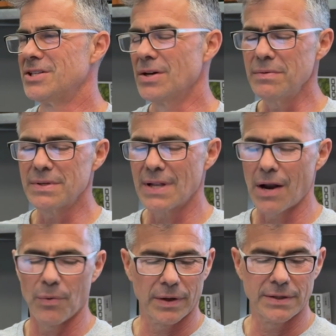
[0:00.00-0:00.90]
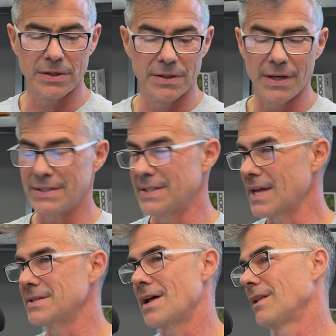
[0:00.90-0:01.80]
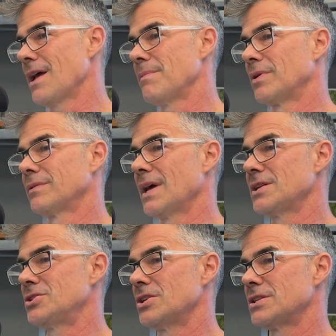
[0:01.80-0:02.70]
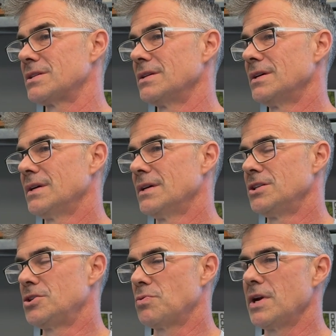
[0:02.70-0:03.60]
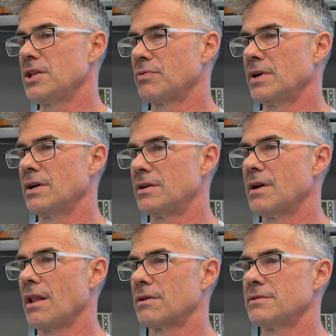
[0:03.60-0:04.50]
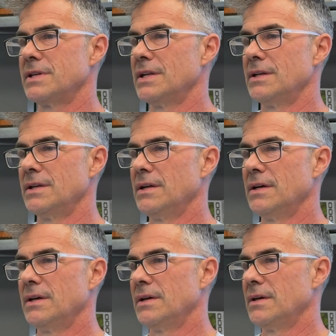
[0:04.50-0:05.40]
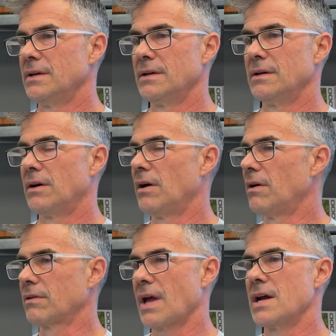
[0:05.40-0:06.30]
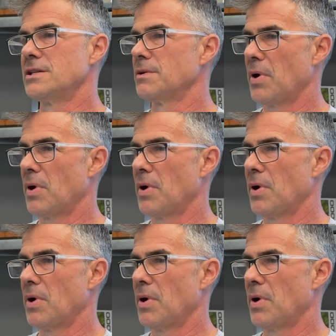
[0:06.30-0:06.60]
So it was a lot of work. So that's not labor. That's just $2,300 in all kinds of